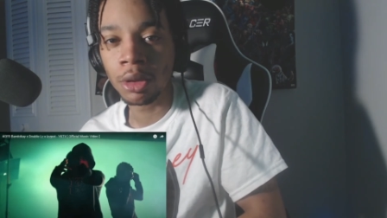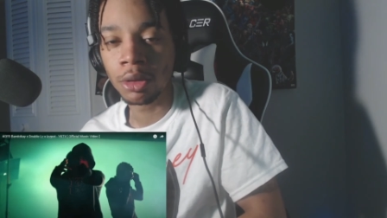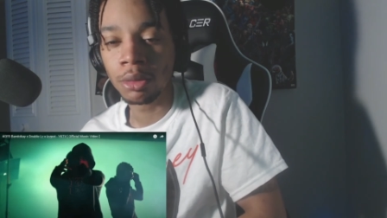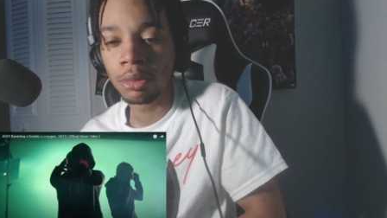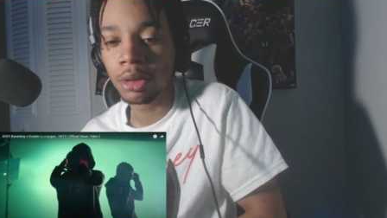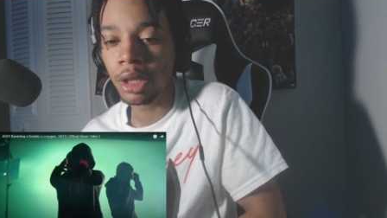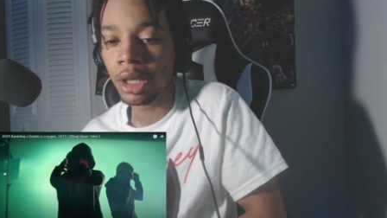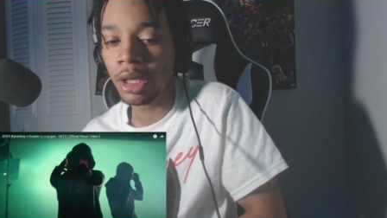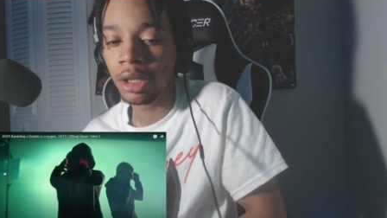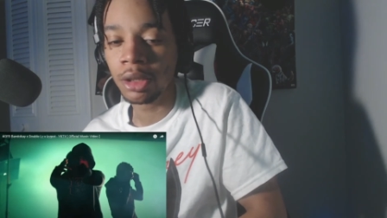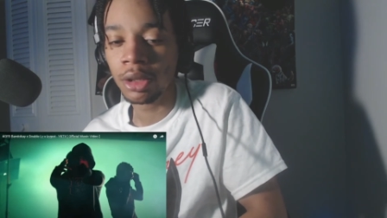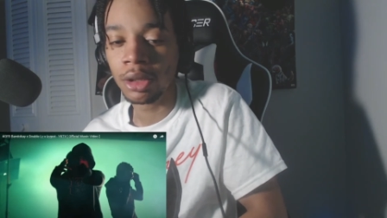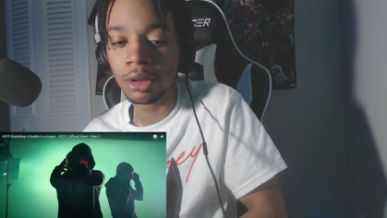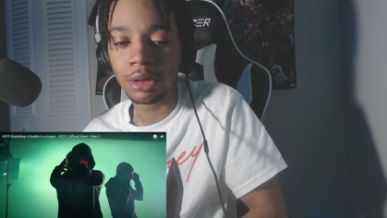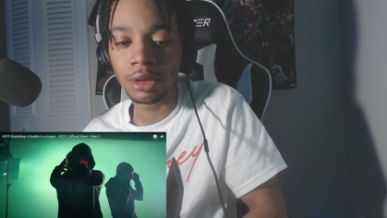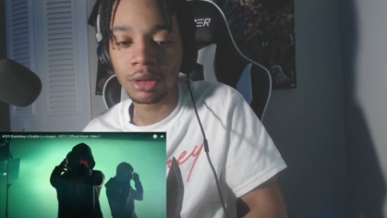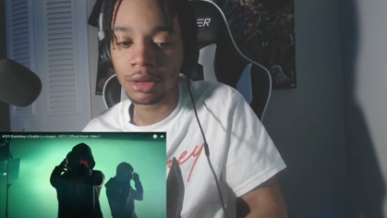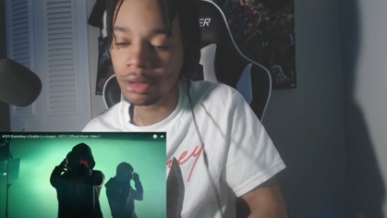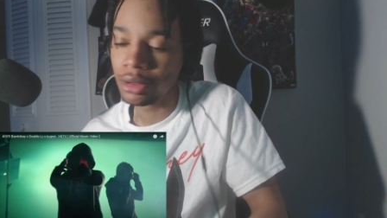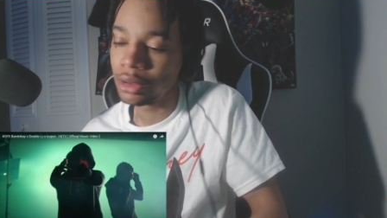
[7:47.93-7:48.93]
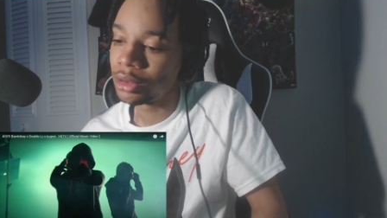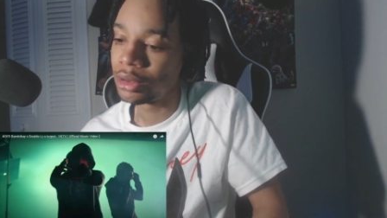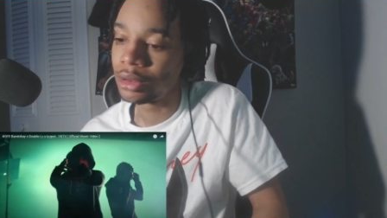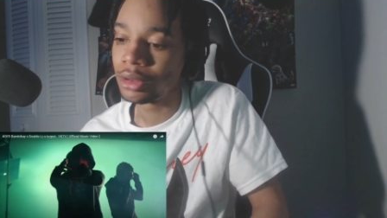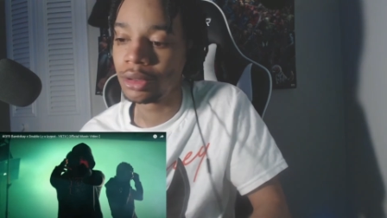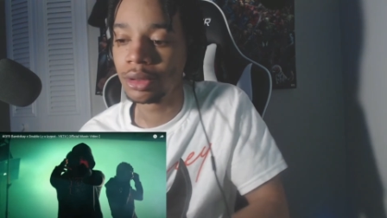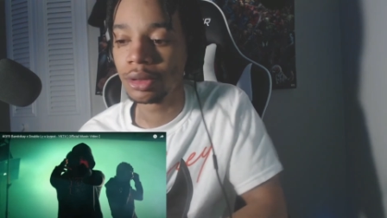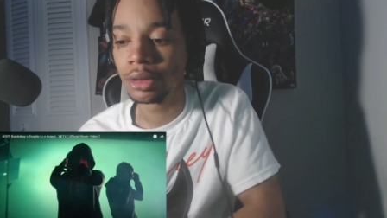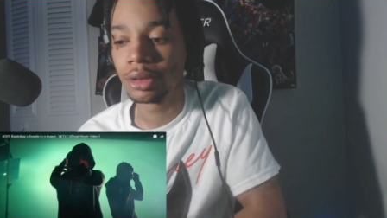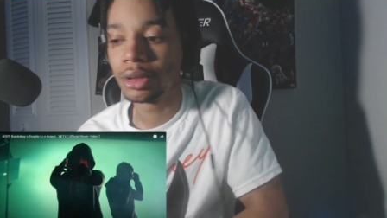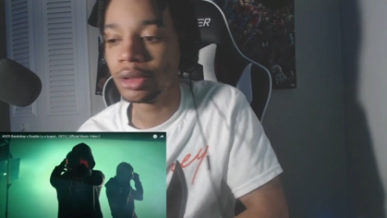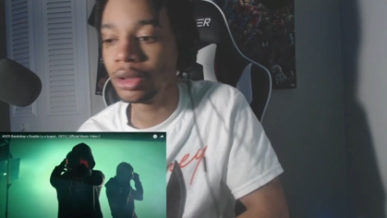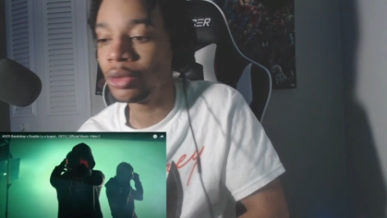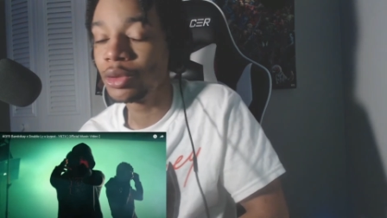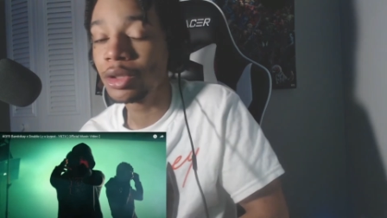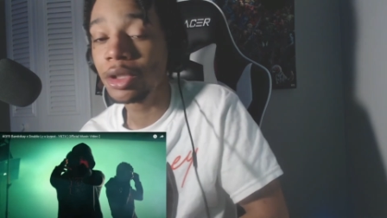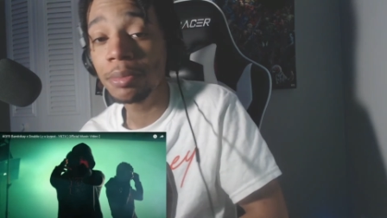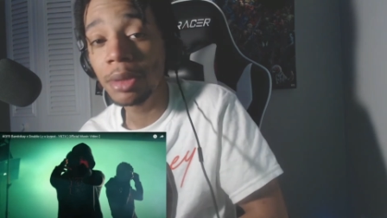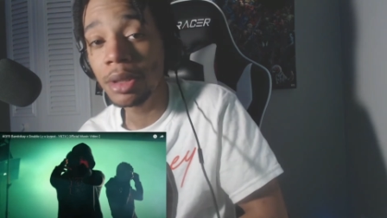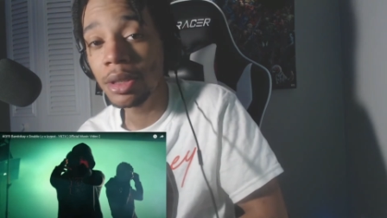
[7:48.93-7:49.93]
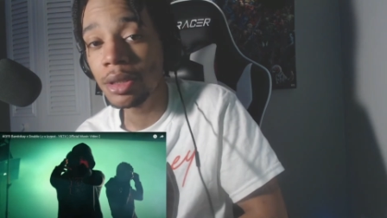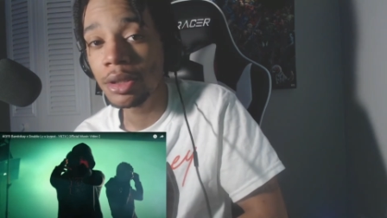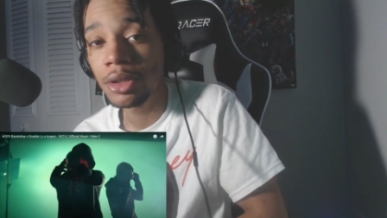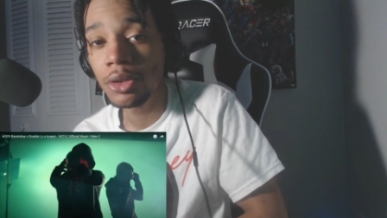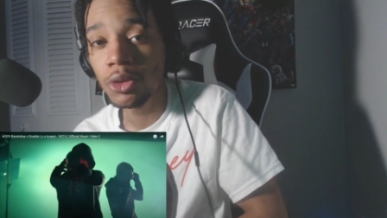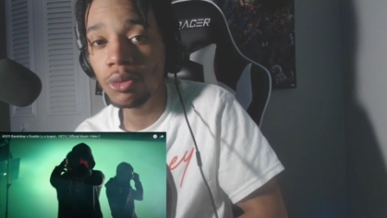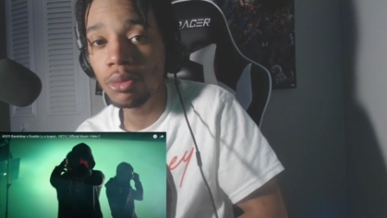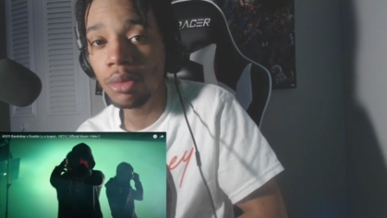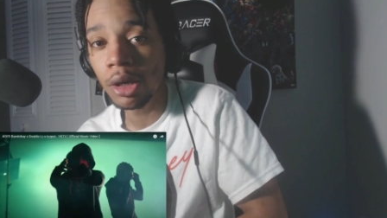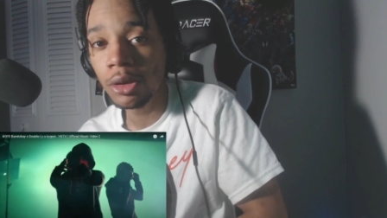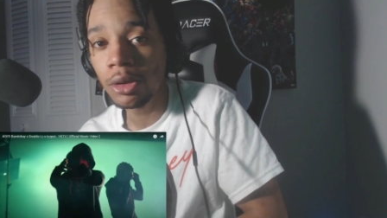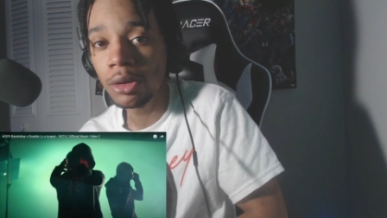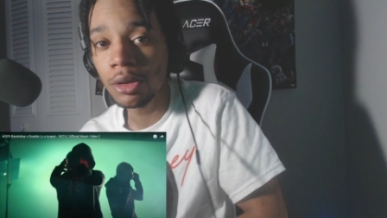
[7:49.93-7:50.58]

But hey, look, you was spinning too, bro.